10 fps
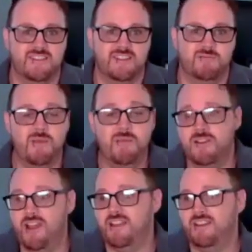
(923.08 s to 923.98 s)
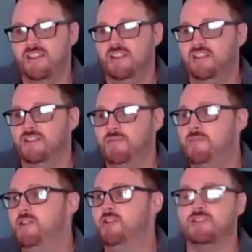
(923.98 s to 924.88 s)
Maybe you're not,
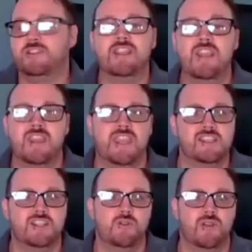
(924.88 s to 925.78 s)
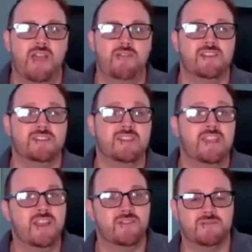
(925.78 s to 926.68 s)
maybe you don't see the things in your life as
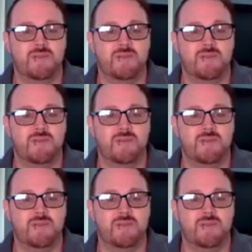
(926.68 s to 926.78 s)
gifts.